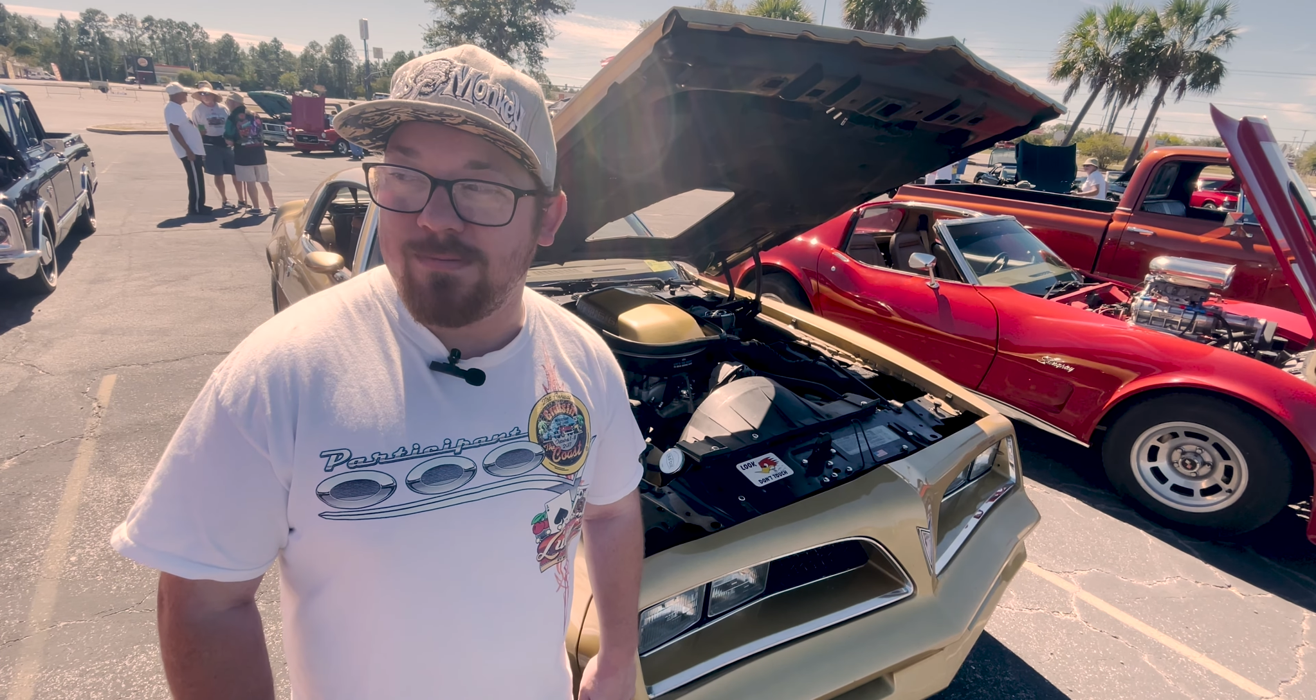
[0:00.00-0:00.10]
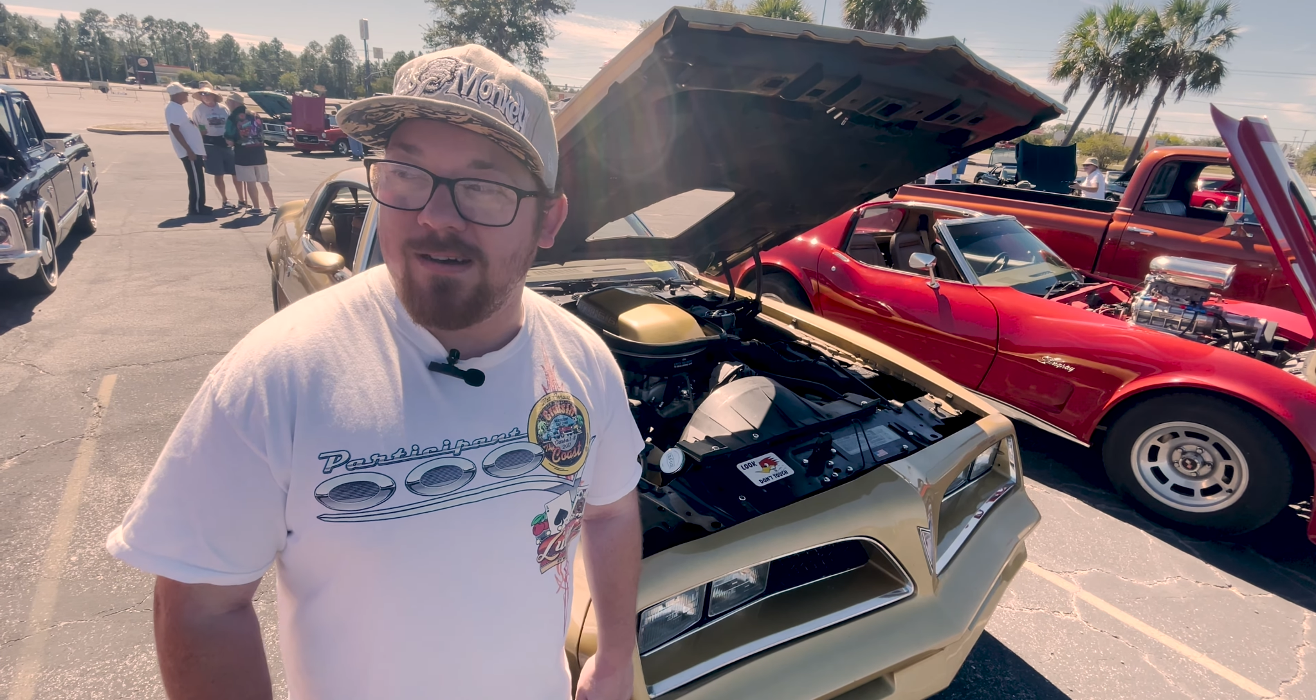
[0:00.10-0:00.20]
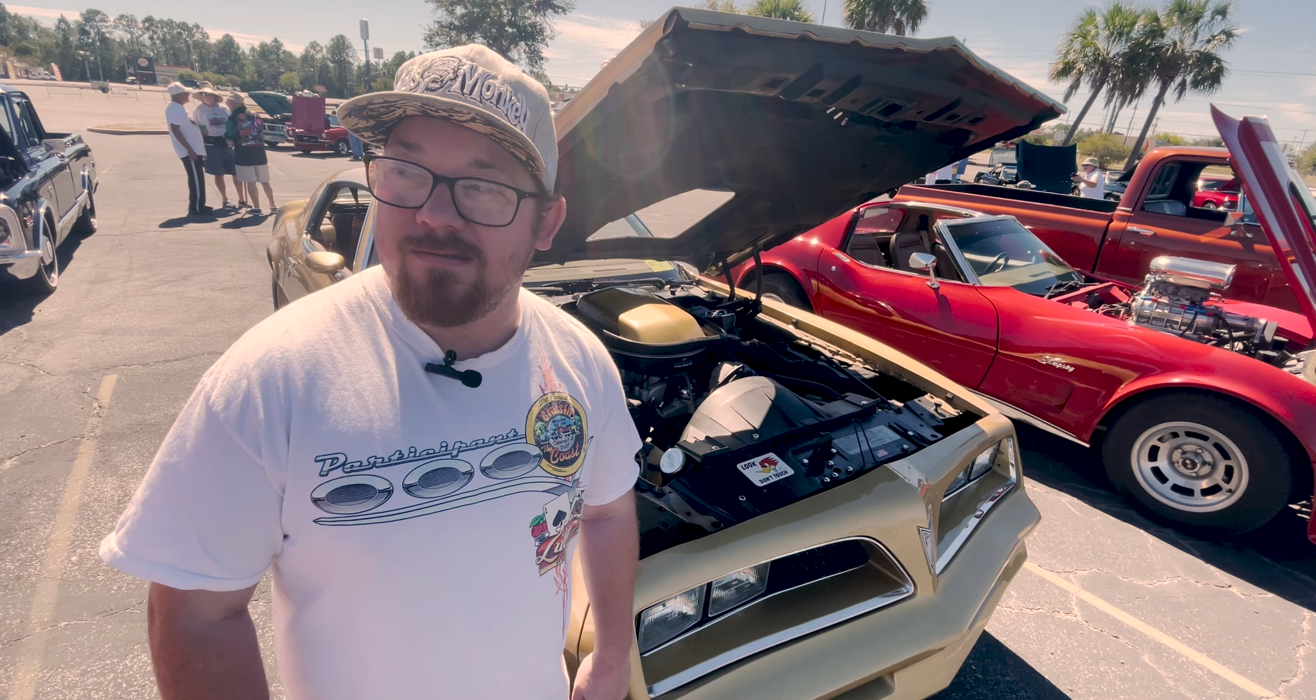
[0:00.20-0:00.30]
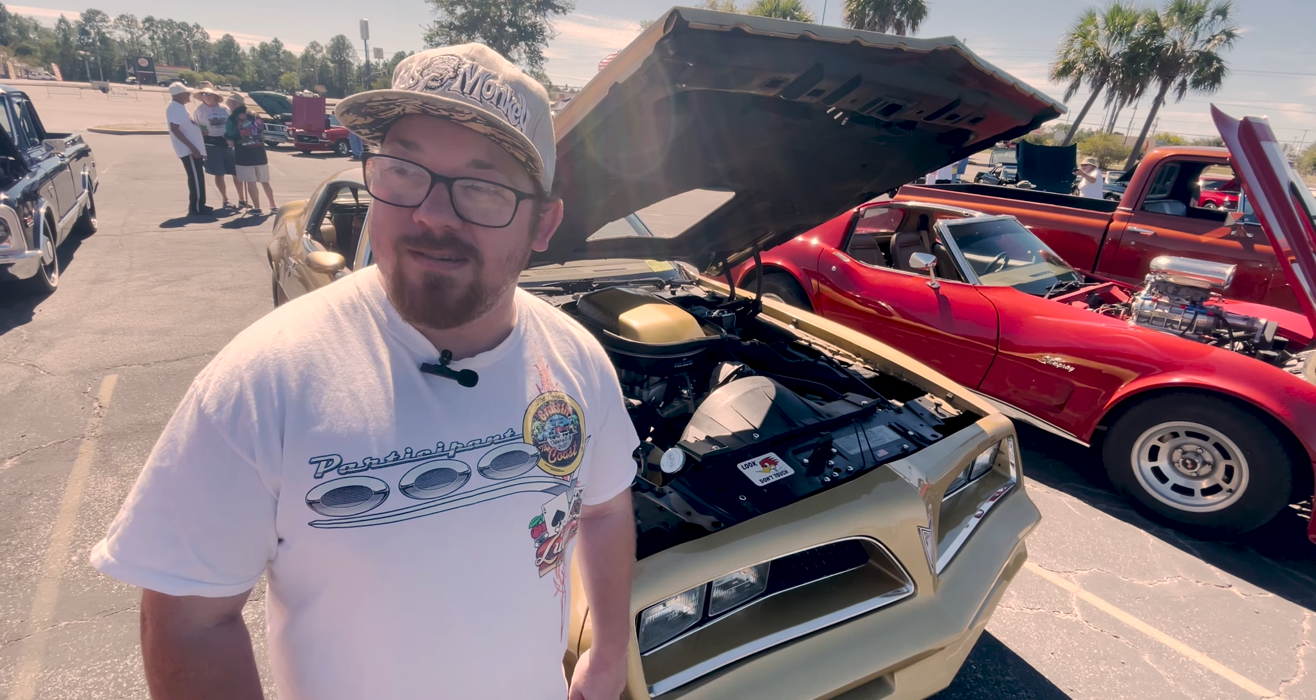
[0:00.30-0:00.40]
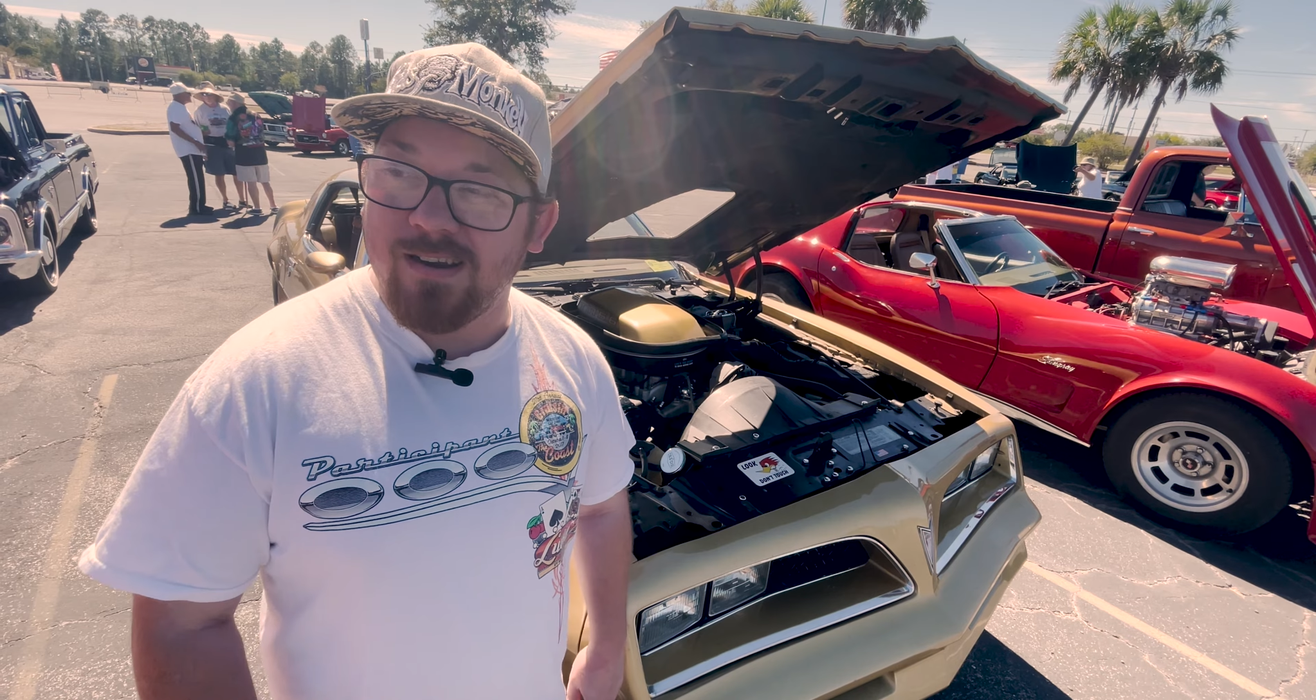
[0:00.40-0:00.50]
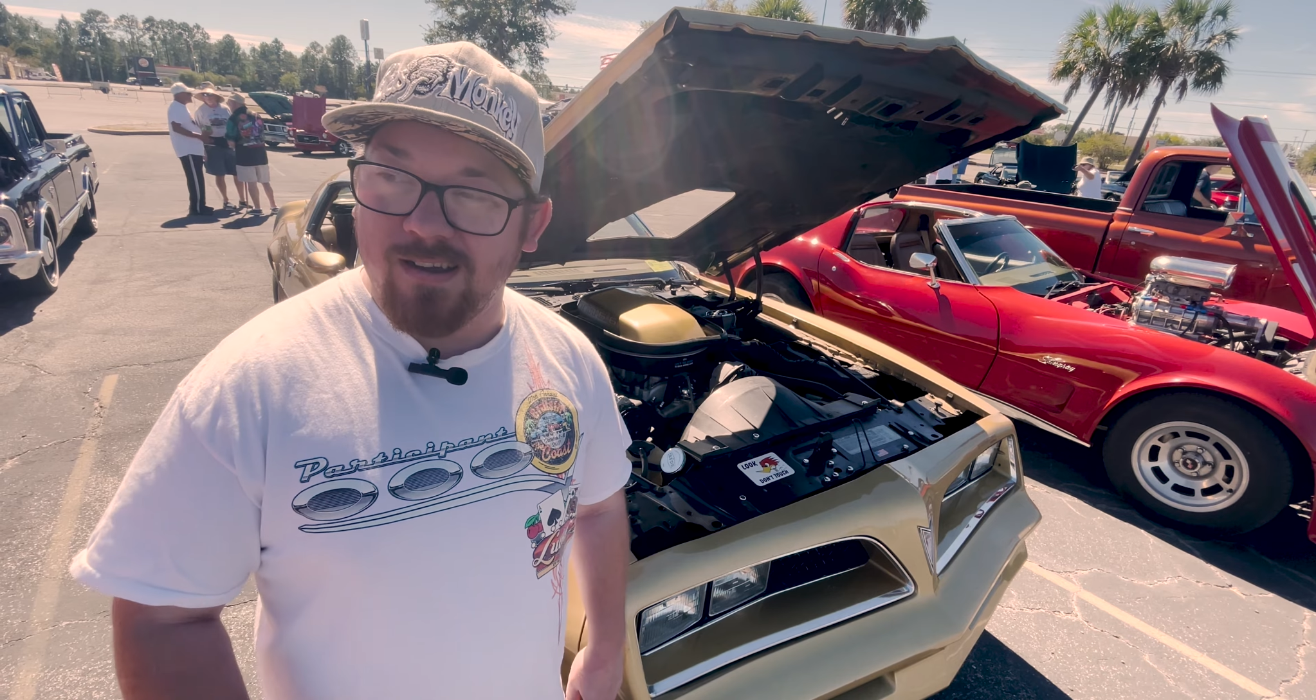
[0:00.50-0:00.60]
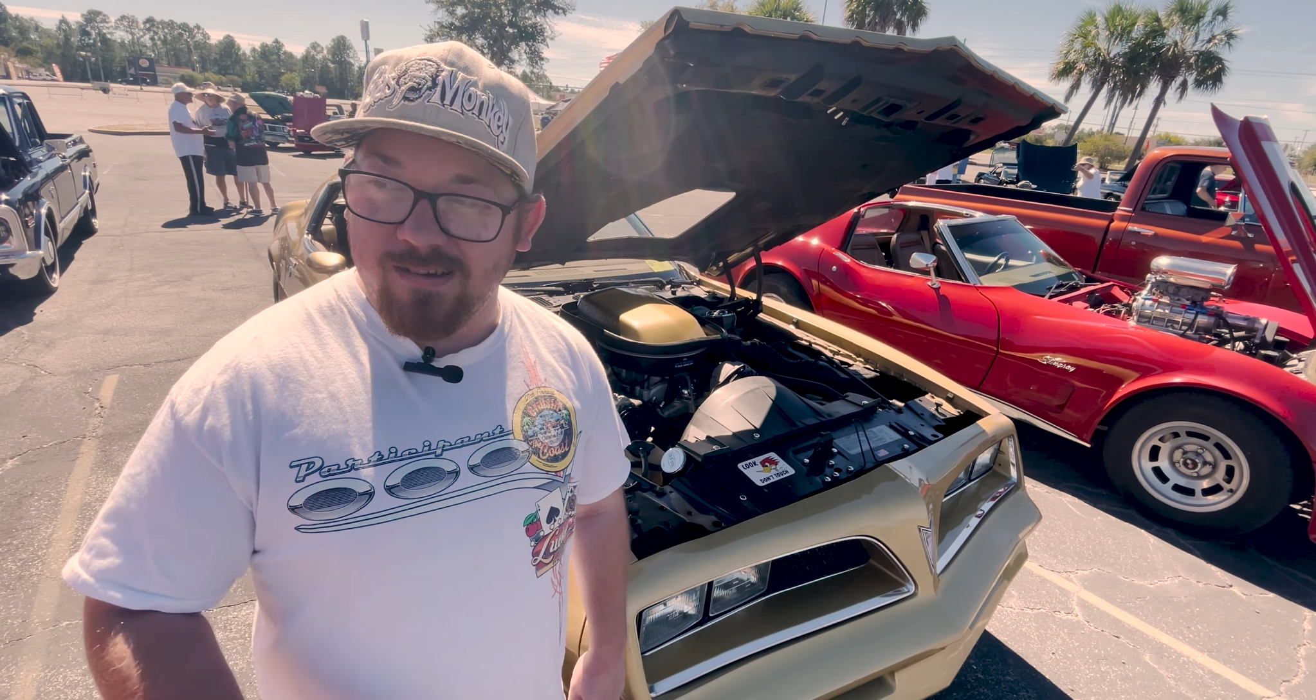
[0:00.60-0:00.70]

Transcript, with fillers: motor in it,